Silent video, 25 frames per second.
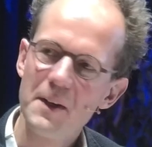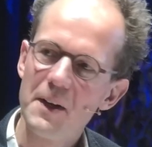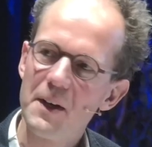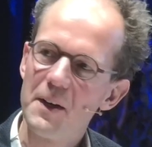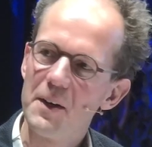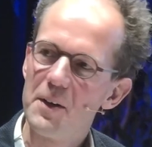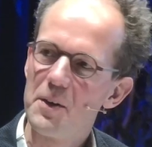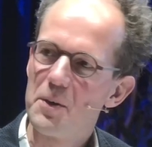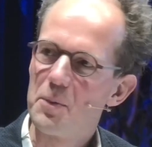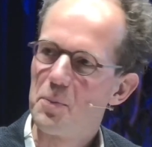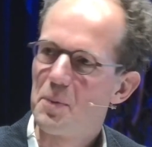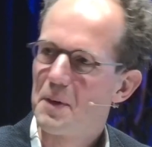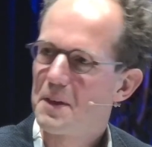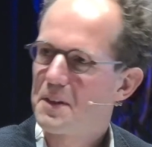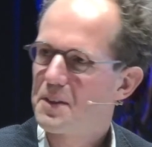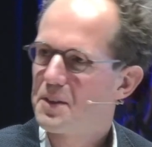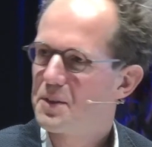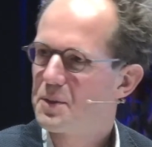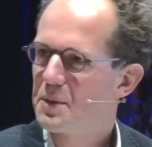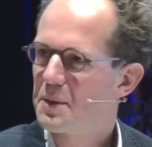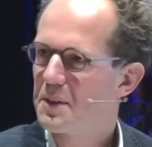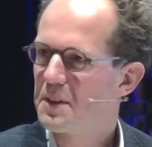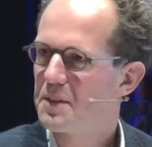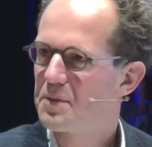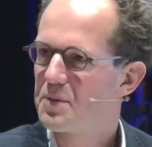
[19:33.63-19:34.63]
Uh, where did
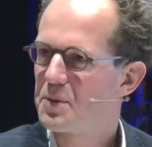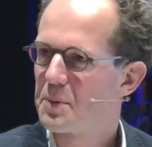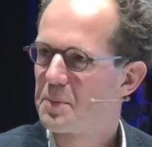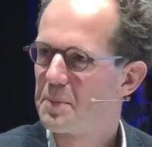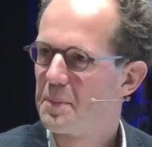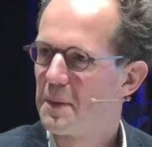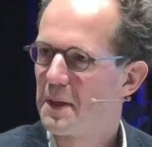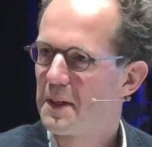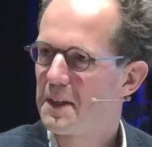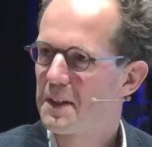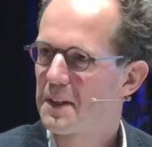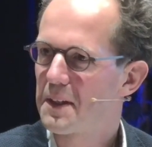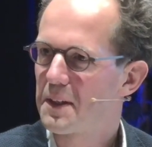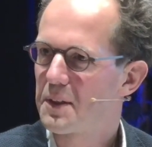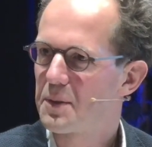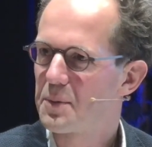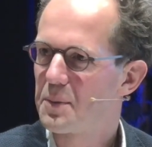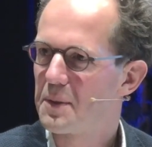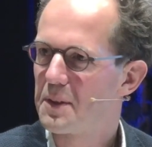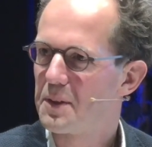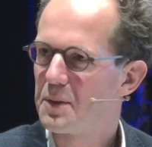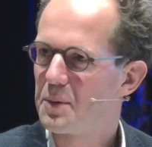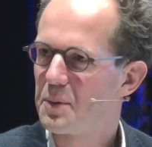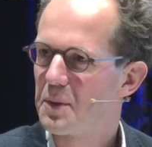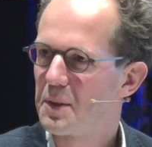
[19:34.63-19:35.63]
you leave your bike
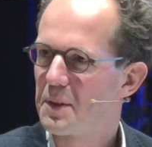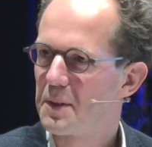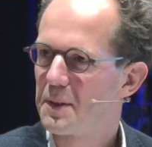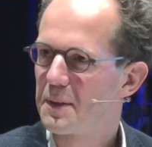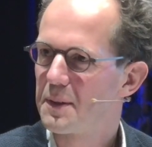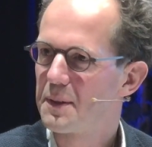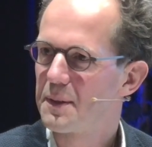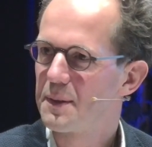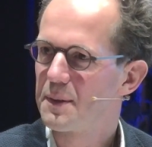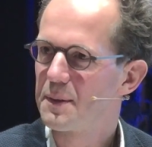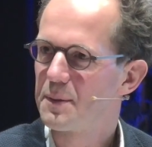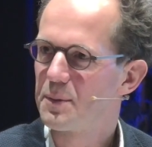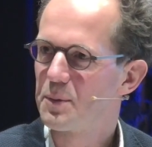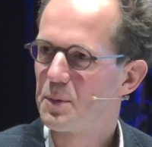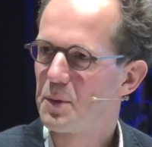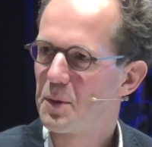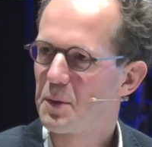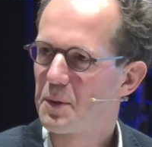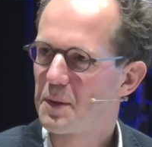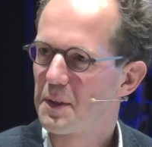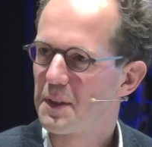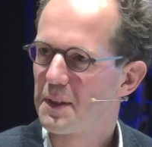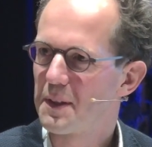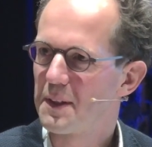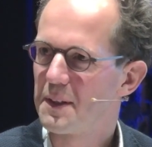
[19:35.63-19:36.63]
when you were
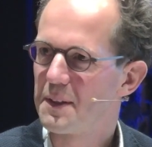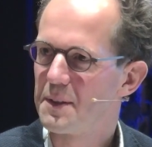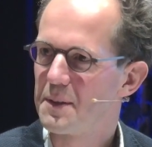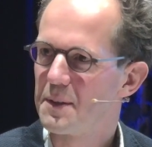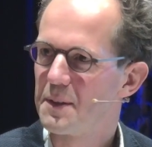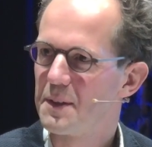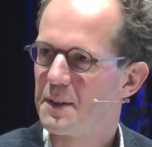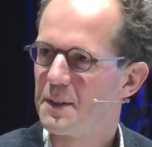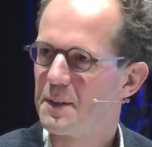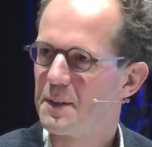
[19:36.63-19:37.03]
walking in the in the